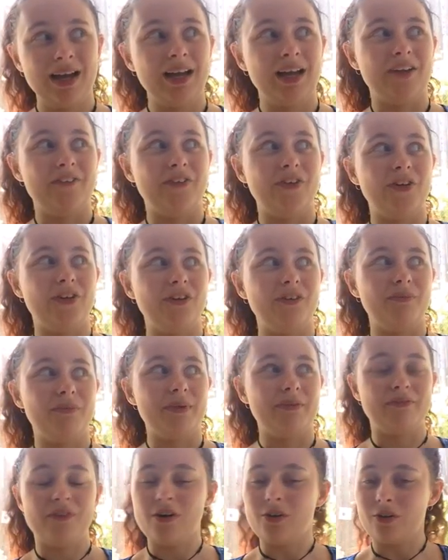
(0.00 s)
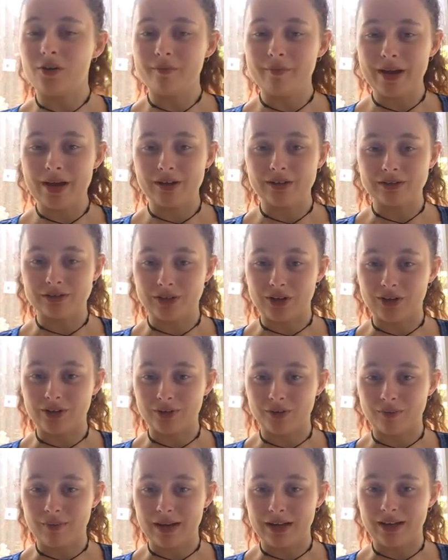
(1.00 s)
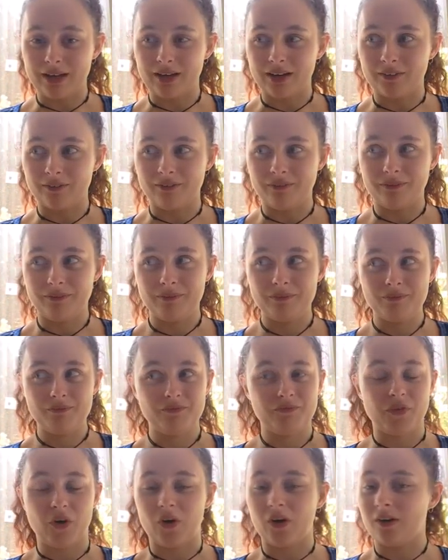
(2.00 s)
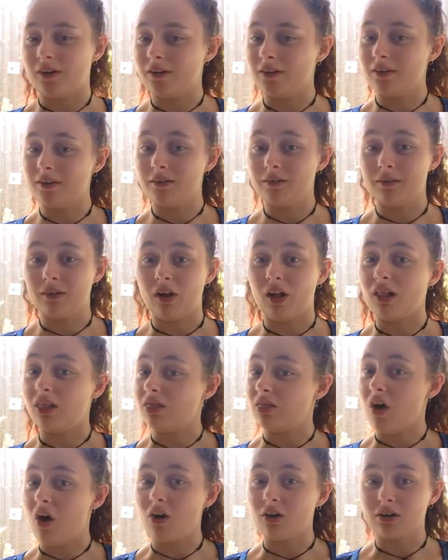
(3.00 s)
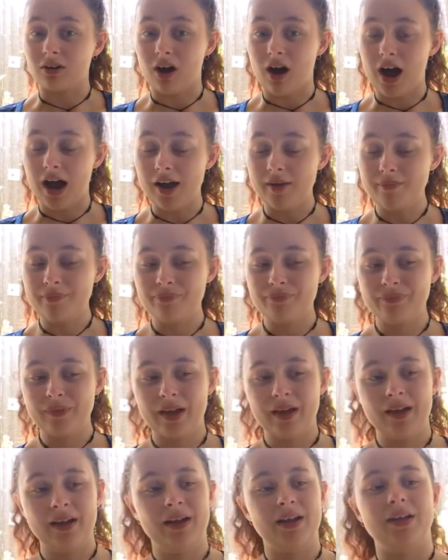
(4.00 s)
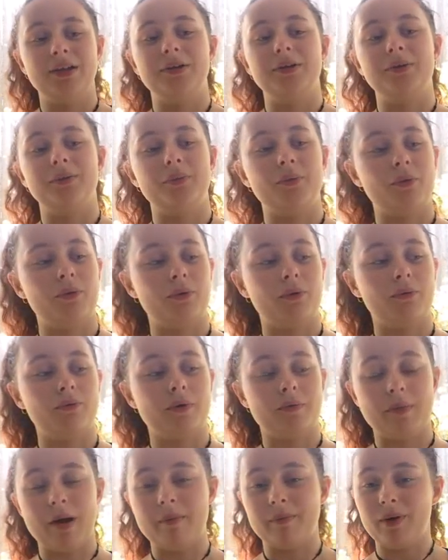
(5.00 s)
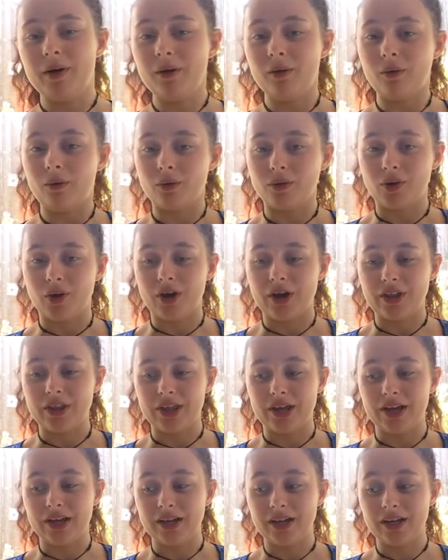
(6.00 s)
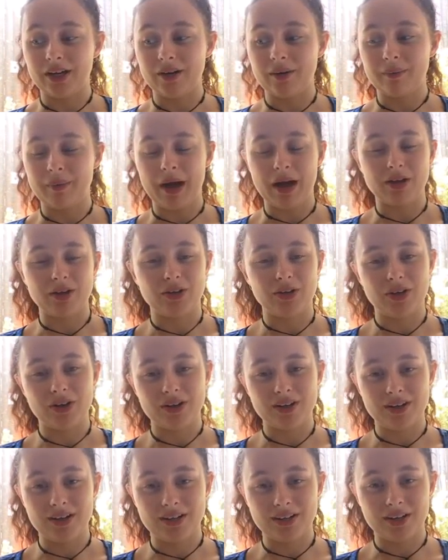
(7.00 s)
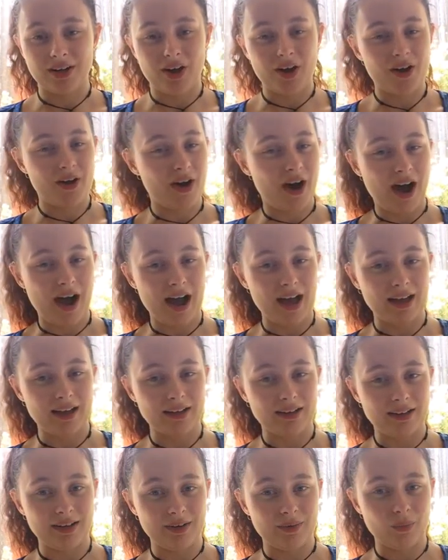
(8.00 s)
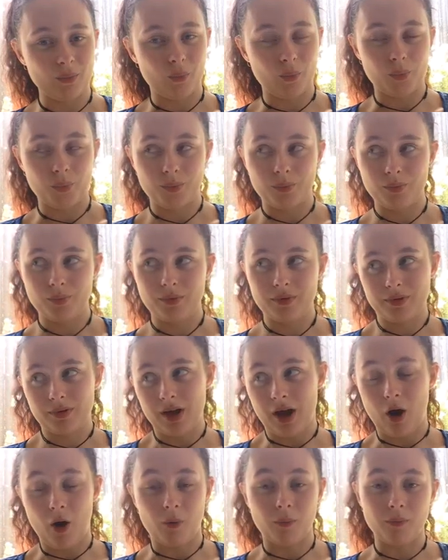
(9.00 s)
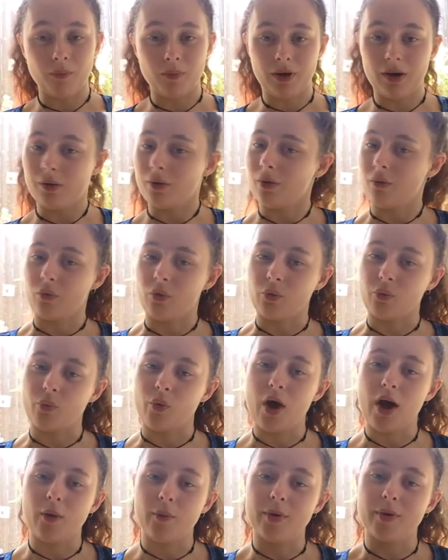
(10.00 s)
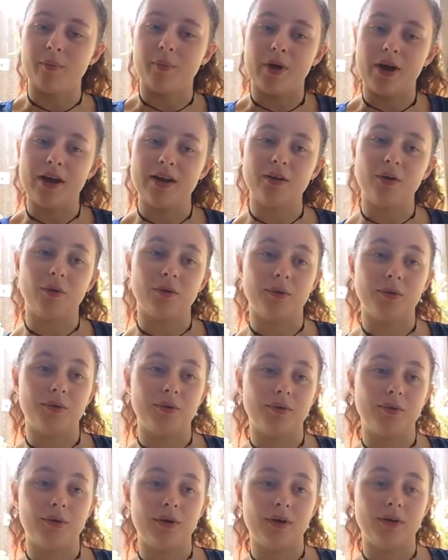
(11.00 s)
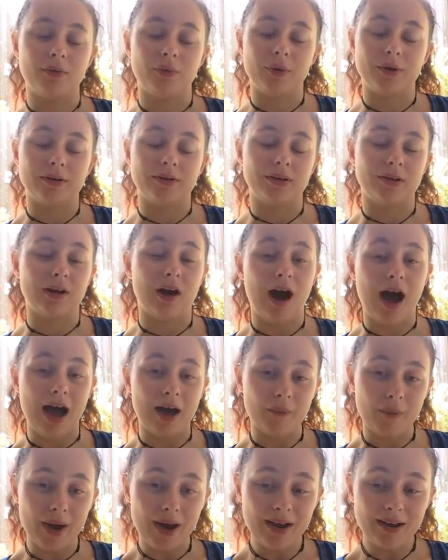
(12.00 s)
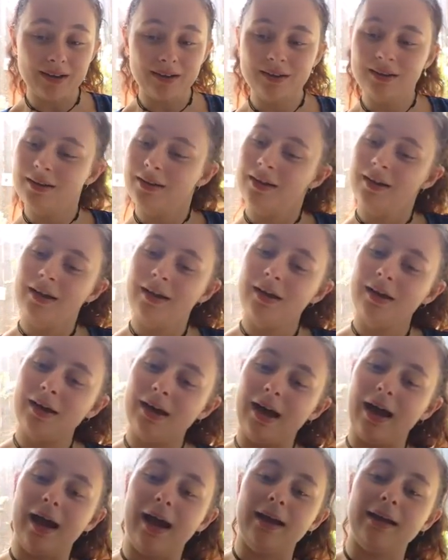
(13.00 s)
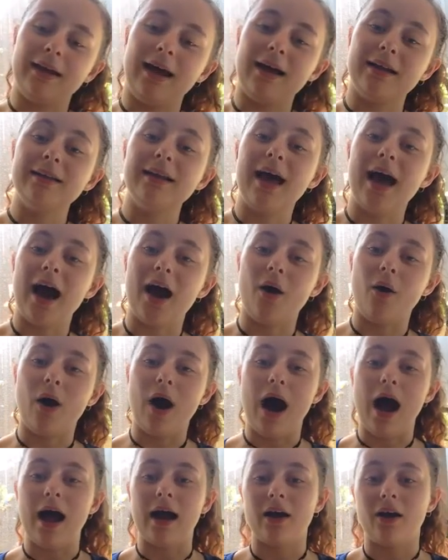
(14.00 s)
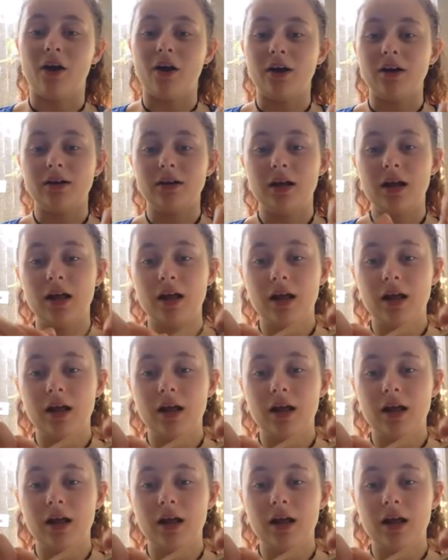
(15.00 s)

if you've been following me on social media for a long time, you will remember or know that about 2 years ago I did help or work with a brand called Twisted Eyewear, and that's how I got